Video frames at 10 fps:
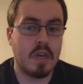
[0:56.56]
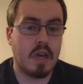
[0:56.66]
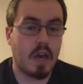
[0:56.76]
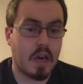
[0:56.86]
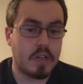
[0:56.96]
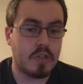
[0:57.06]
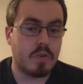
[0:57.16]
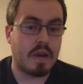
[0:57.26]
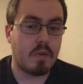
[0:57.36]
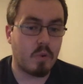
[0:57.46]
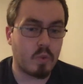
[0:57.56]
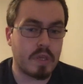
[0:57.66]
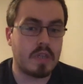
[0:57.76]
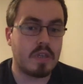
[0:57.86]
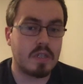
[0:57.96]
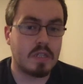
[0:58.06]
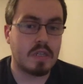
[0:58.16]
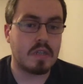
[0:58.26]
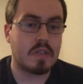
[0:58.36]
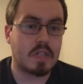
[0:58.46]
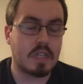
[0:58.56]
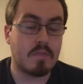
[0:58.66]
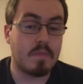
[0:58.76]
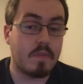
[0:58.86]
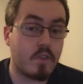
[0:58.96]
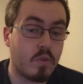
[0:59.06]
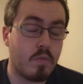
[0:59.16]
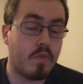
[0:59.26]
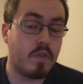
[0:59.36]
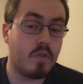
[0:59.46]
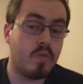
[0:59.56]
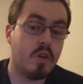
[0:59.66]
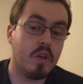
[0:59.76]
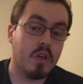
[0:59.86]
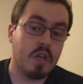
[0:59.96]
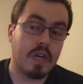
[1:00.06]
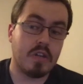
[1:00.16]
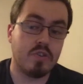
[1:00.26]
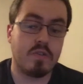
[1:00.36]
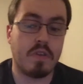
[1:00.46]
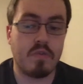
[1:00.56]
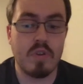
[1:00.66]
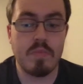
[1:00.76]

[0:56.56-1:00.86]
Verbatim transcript: on to our week 16 film review took the three